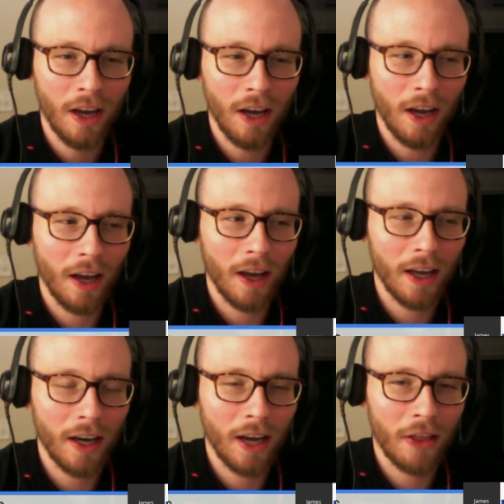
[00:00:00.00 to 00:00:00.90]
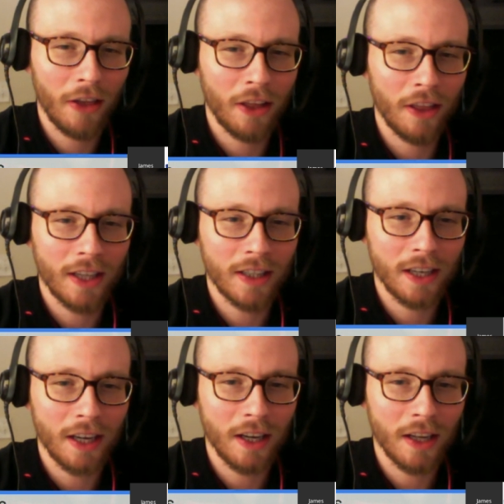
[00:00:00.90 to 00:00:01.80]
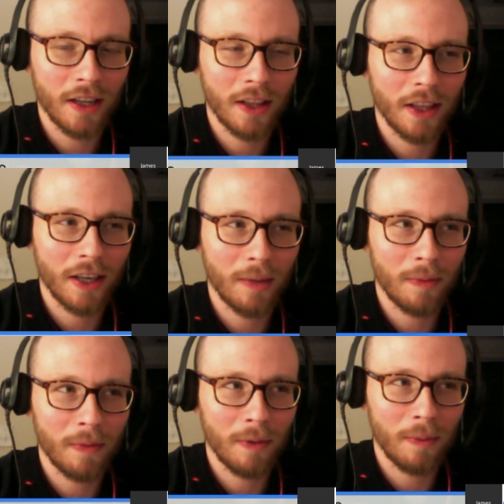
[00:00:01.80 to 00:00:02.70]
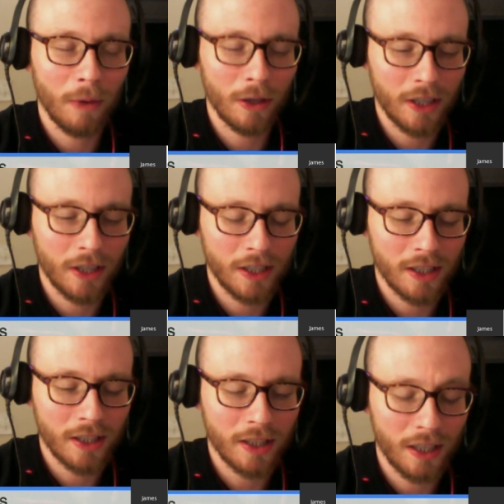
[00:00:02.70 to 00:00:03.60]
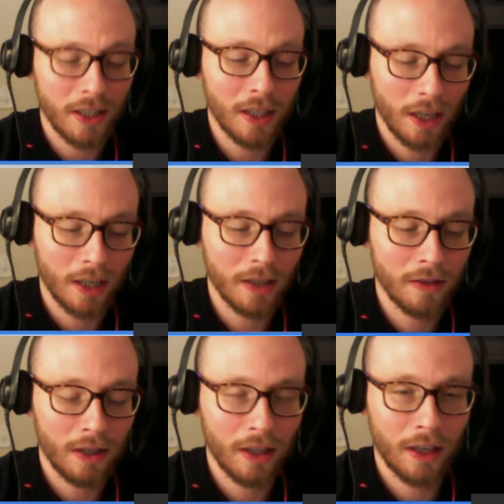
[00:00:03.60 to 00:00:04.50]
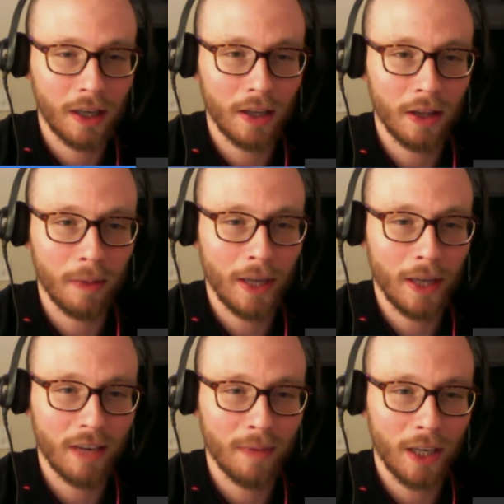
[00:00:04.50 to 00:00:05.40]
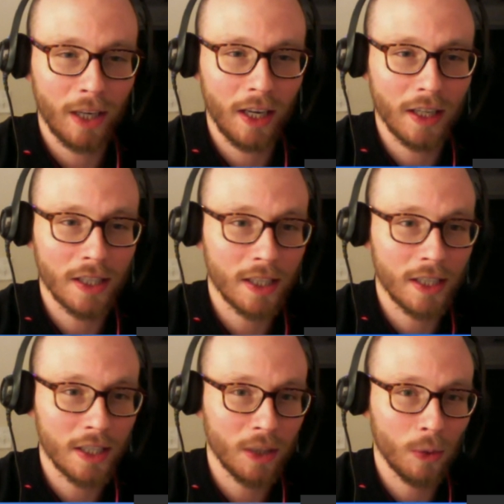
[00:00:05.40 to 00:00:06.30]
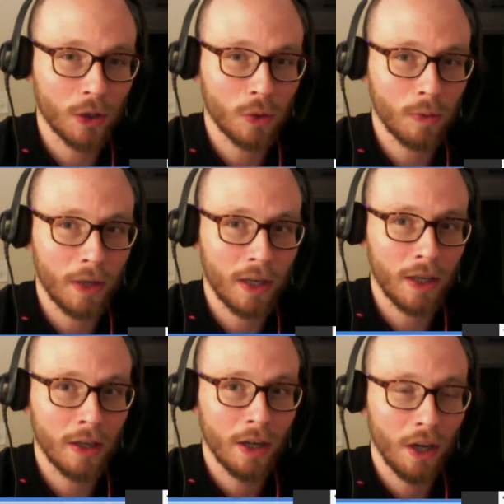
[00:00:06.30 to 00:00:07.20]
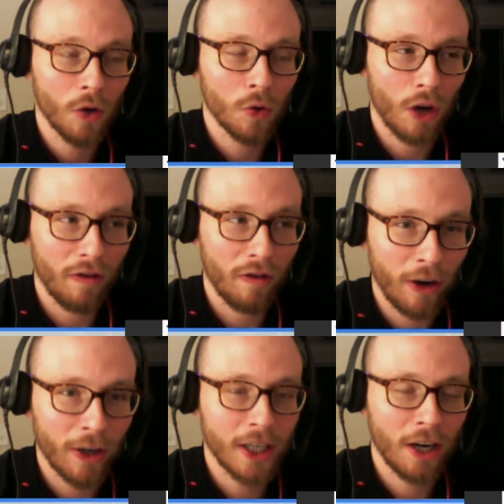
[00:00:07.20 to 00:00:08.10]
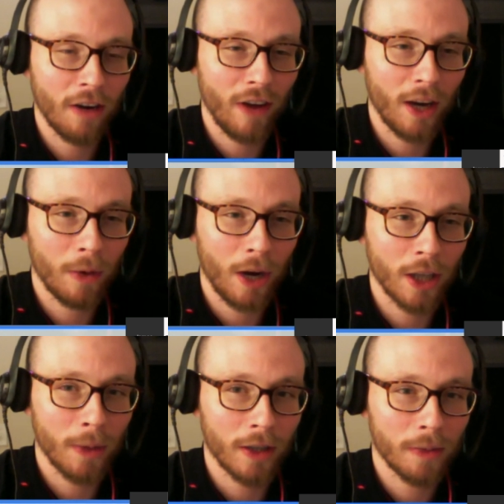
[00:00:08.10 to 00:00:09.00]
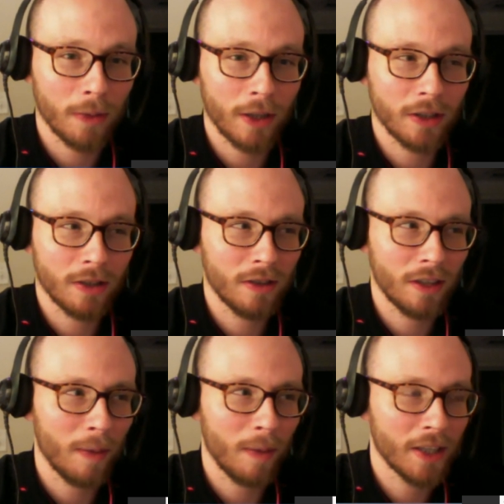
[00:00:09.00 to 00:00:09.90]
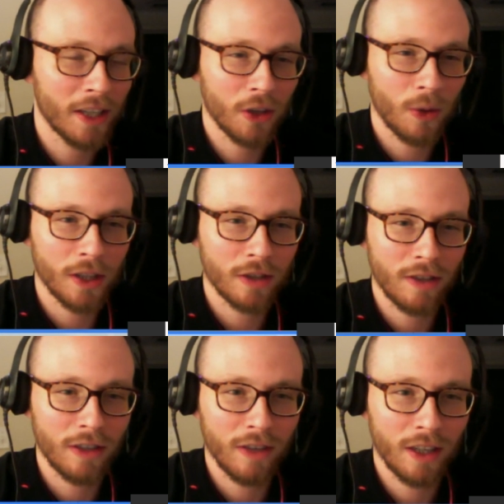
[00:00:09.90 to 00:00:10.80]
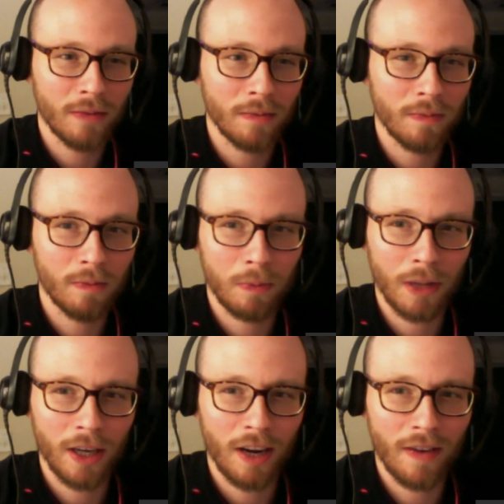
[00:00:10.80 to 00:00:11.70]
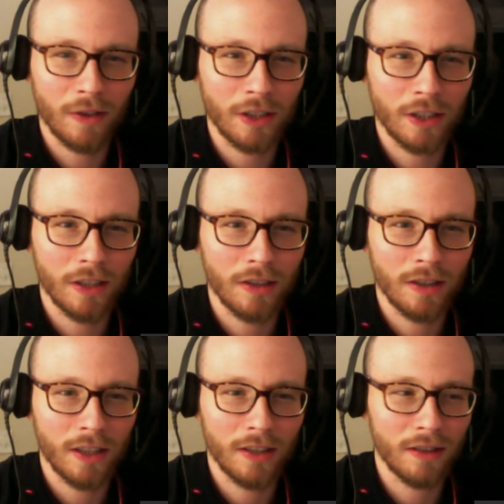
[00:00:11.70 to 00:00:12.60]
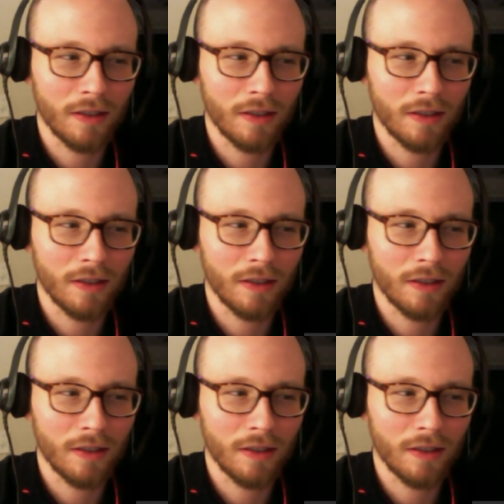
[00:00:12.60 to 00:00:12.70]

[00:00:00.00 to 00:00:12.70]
and I think that Martinez thinks that he can get the best out of McGeady consistently, which would be a very terrifying prospect because he's got the quickest feet of any player I've ever seen, and